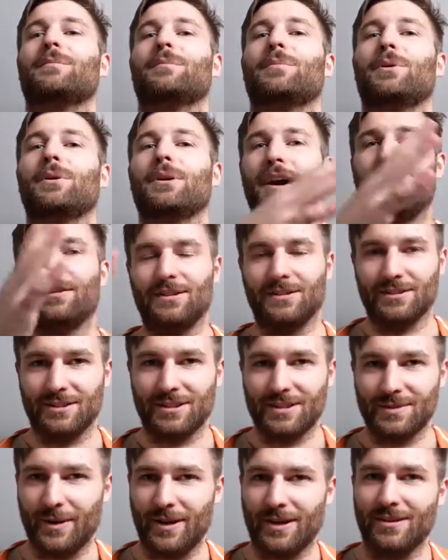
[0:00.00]
put out a
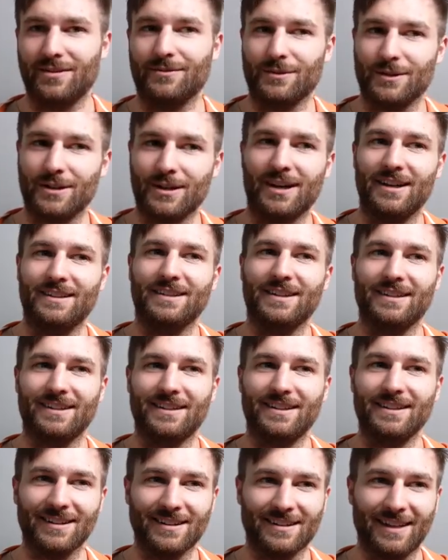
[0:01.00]
large body of work and then
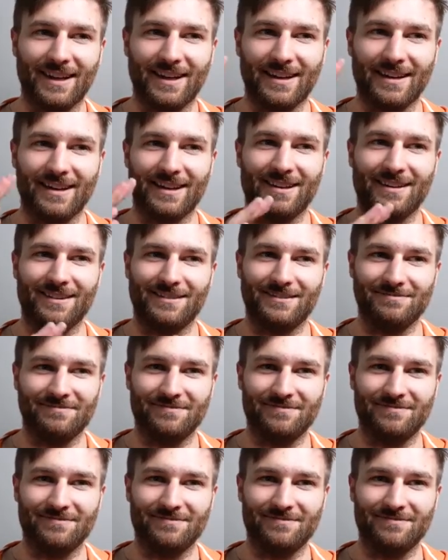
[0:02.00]
need to like